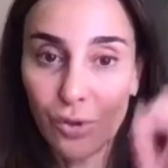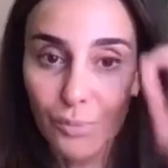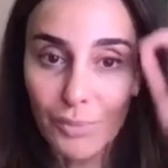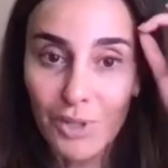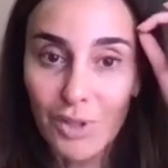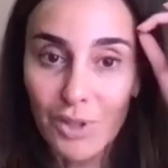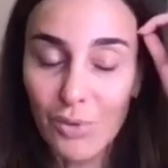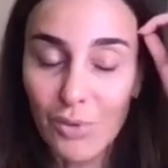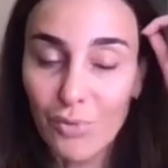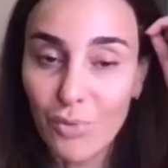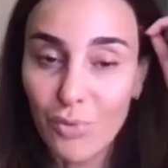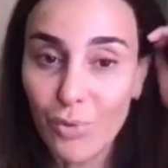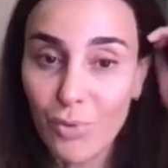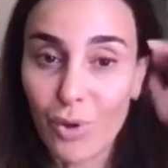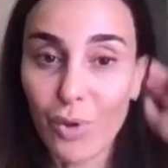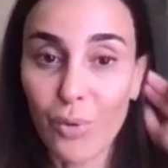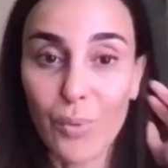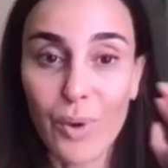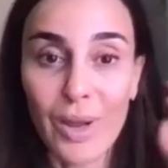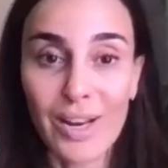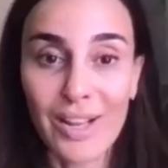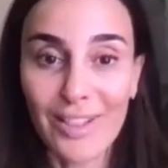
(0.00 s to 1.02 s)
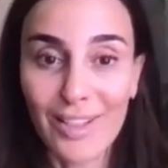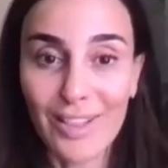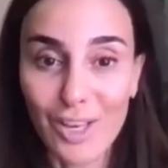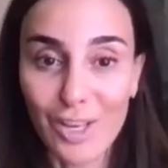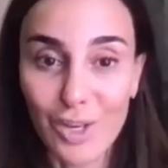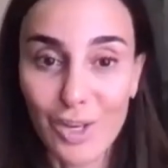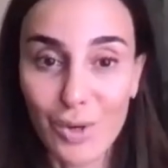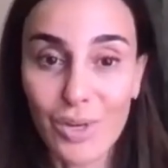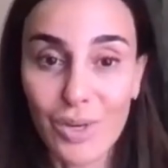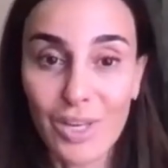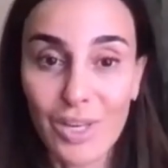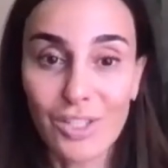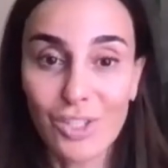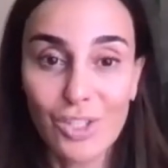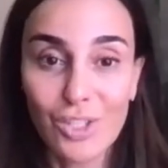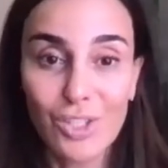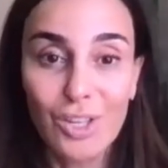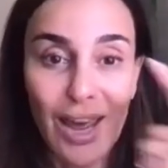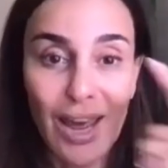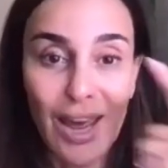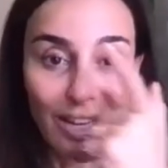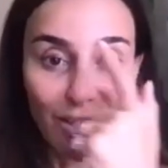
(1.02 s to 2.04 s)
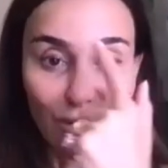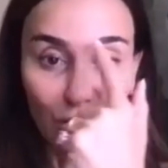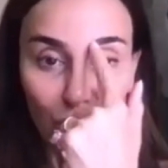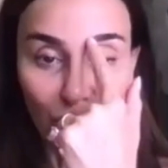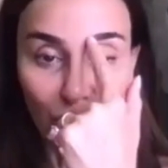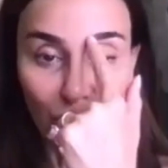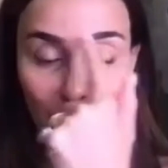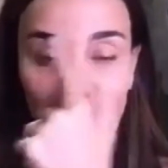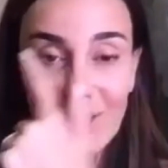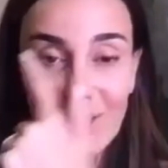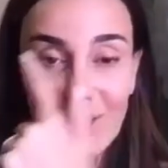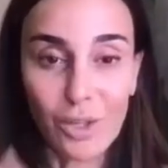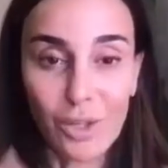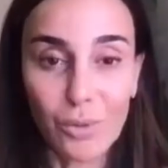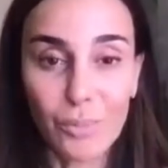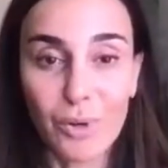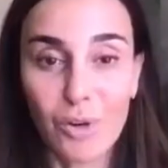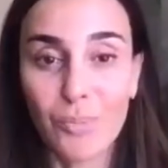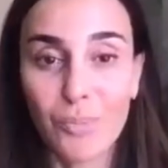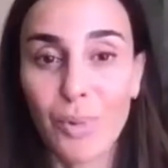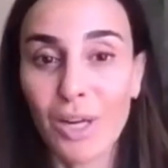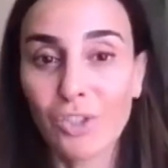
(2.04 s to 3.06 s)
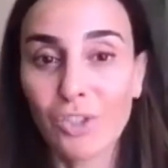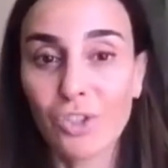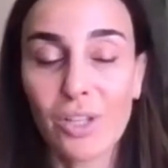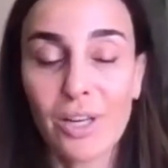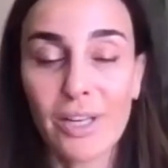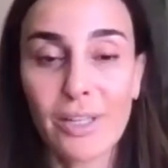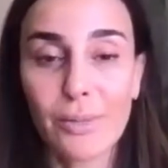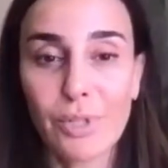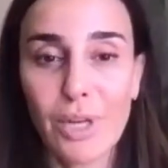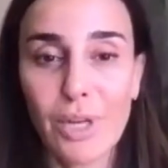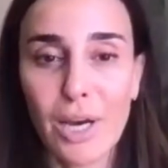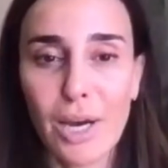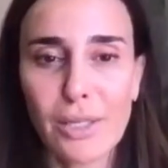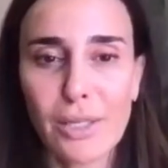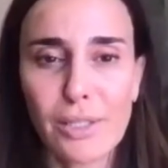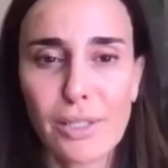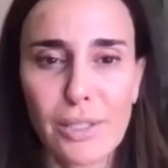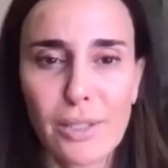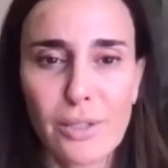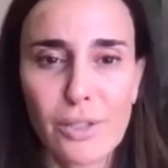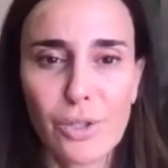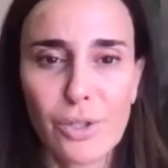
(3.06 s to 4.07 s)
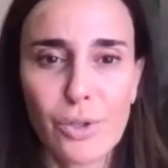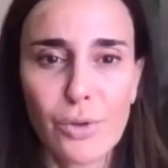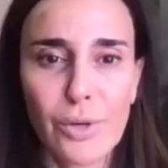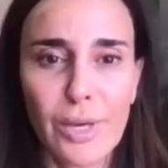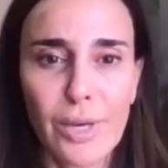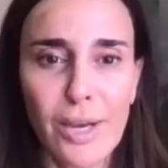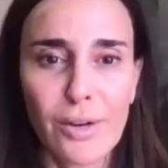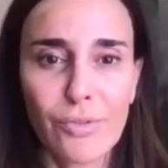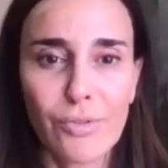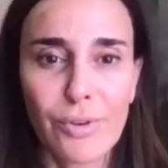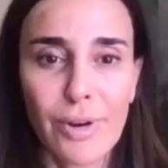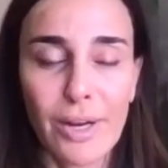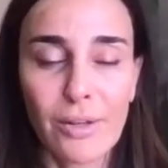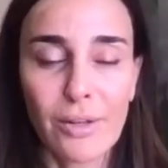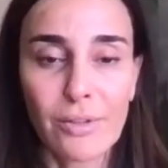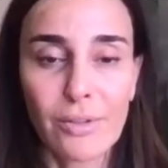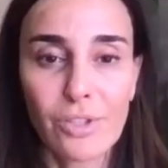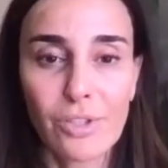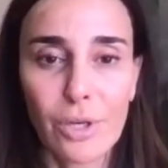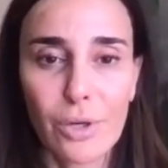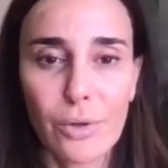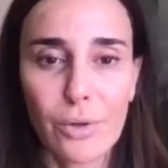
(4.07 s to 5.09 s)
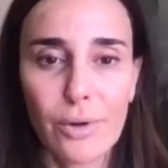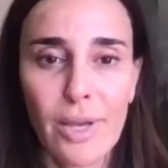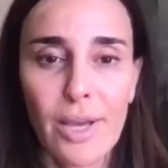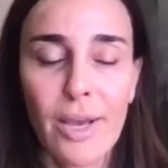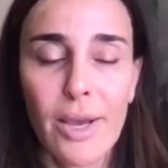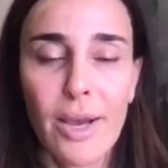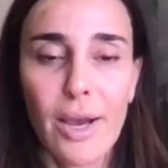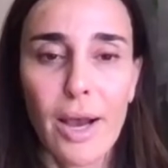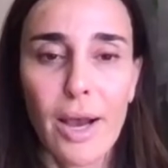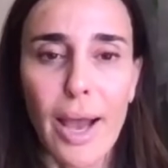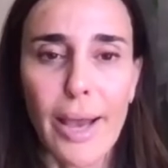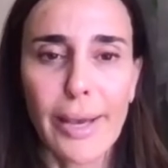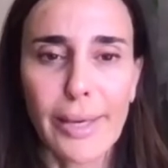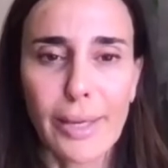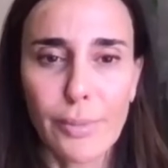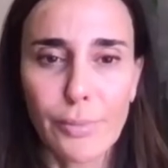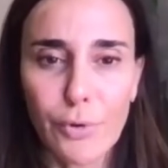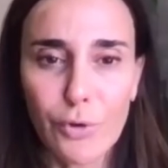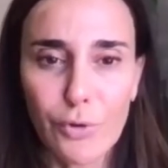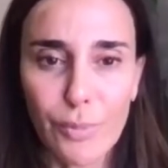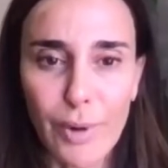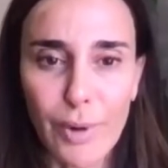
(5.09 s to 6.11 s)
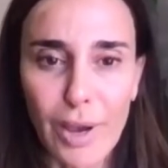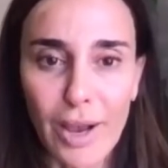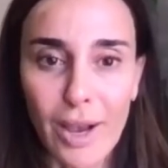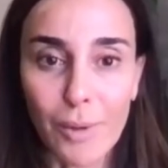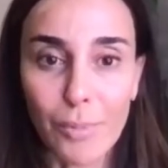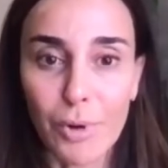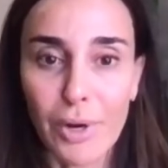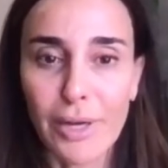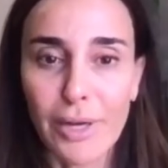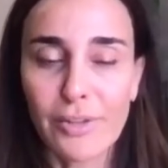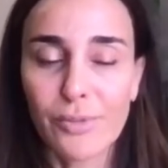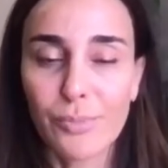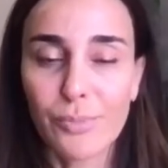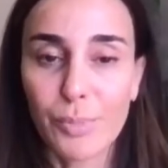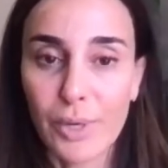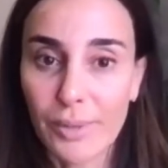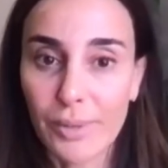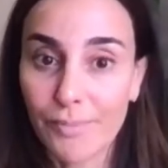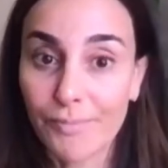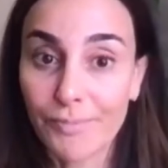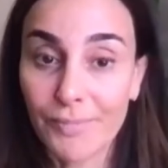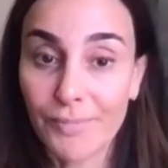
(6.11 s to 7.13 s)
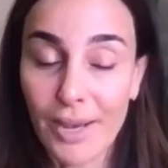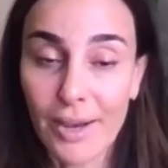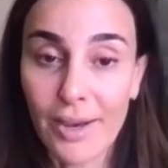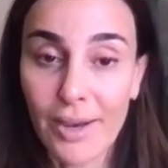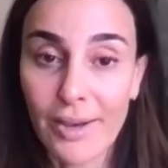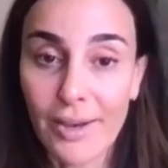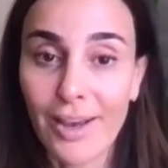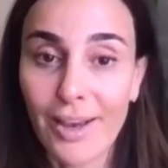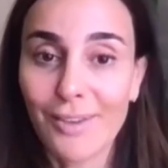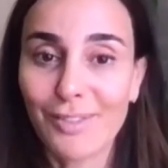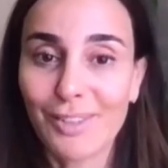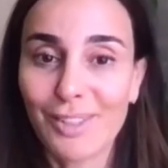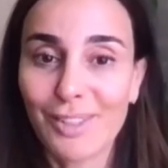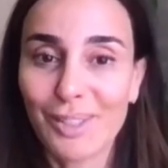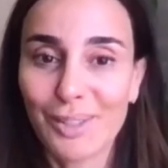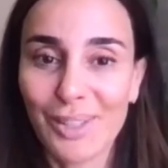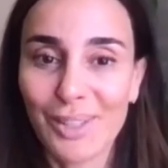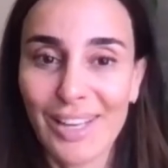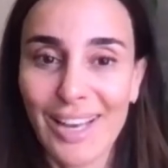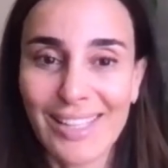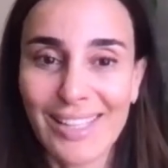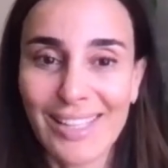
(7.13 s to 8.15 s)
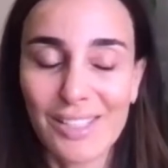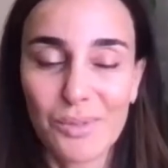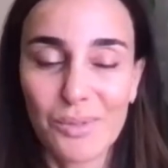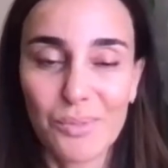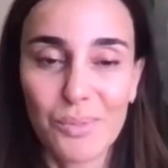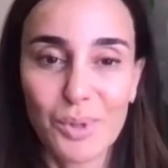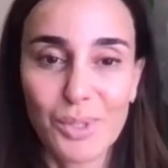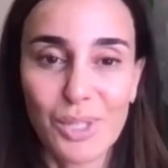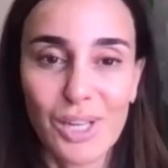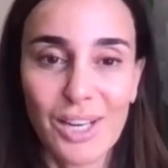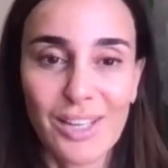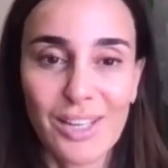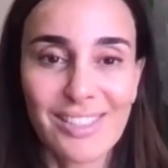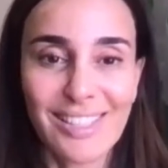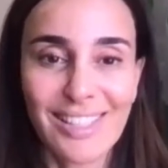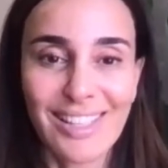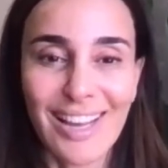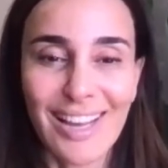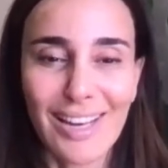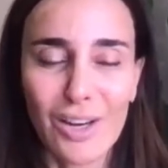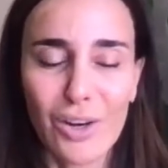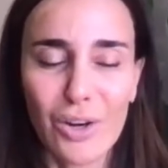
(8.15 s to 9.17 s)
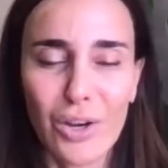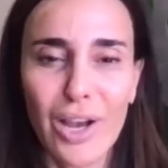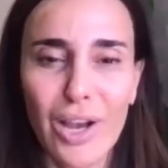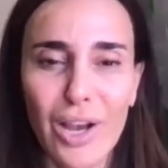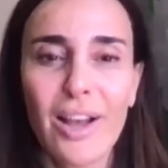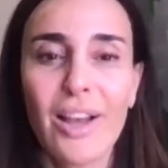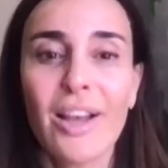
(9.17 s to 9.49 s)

month before the wedding, that you can inject a little bit of botulinum toxin so you can't frown. So I can move my eyebrows, but I have clearly had some Botox in that area.